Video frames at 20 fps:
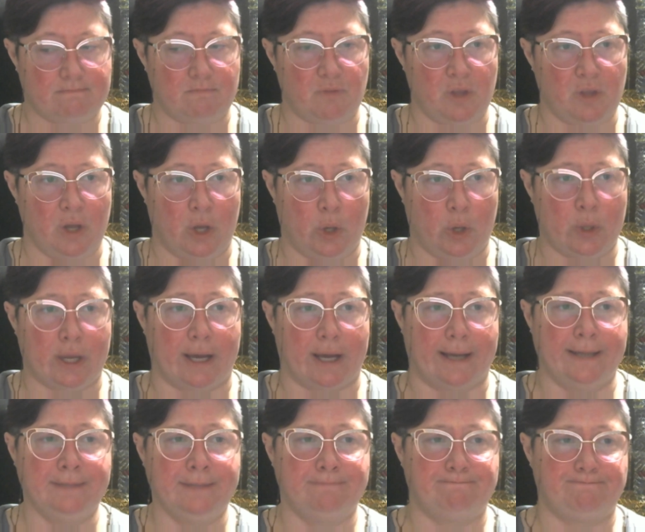
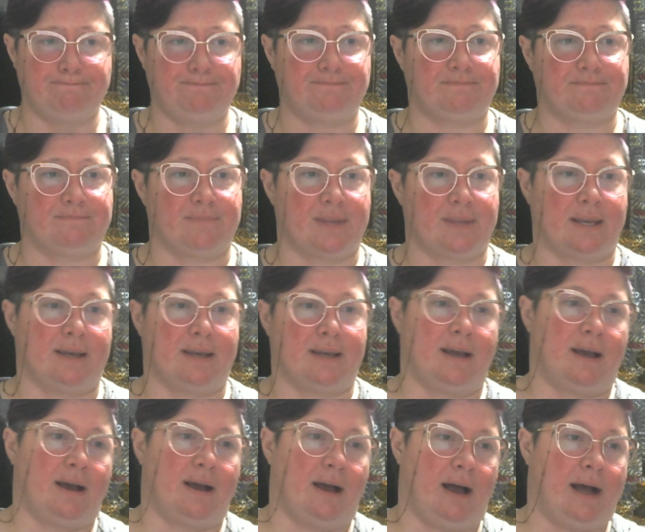Okay.
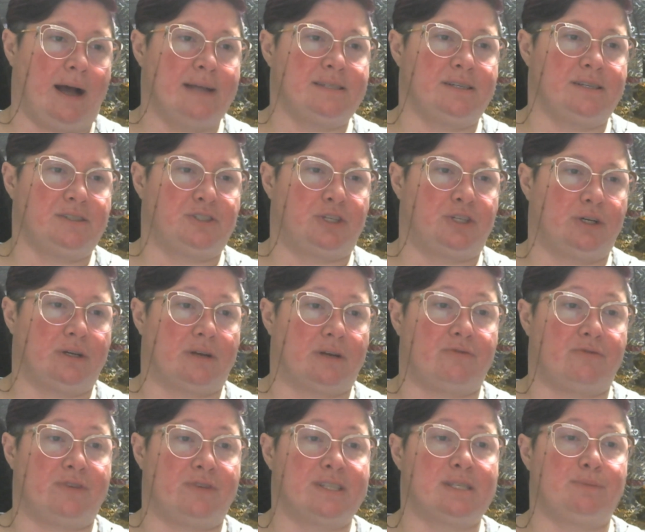Isaac took a
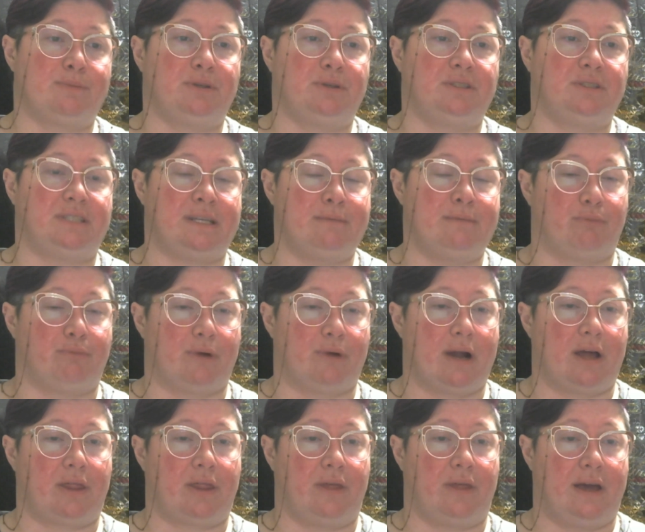visible deep
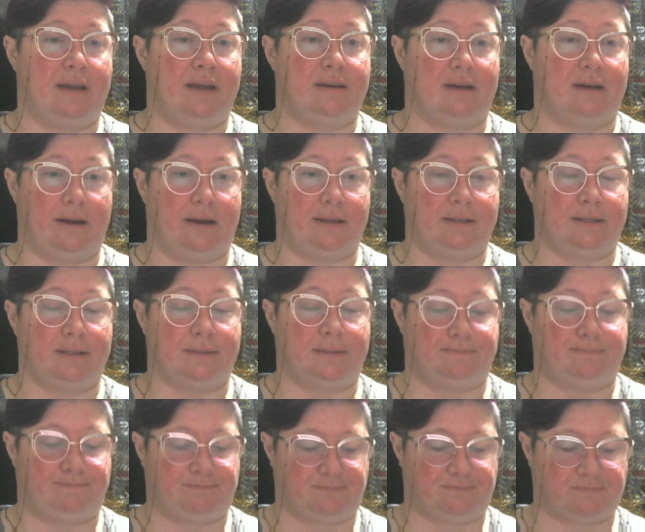breath and nodded.
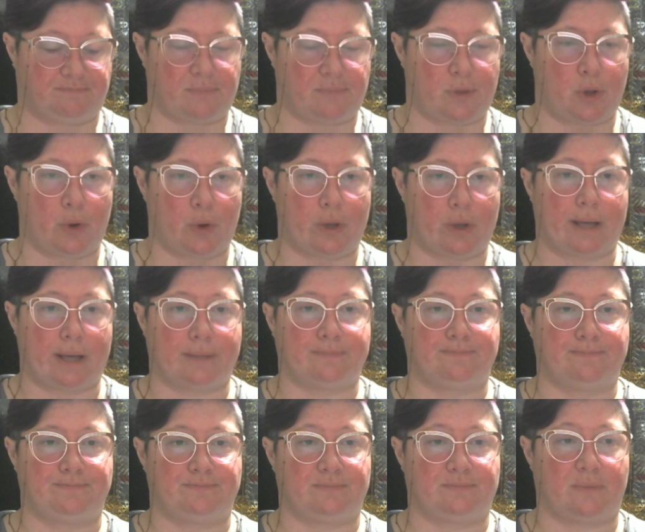Okay,
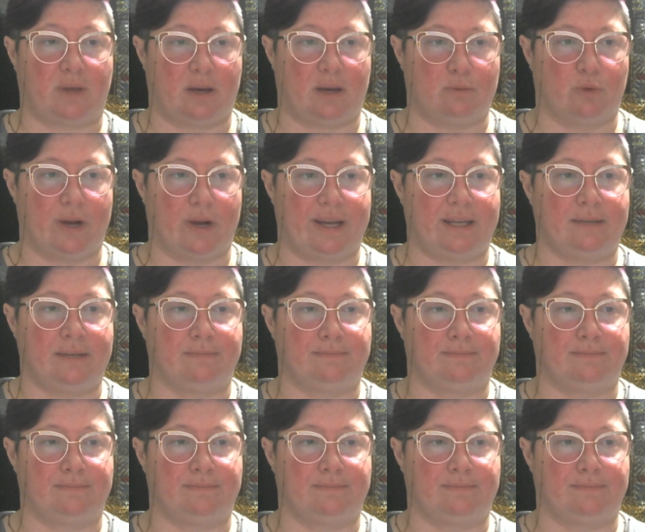I'm ready.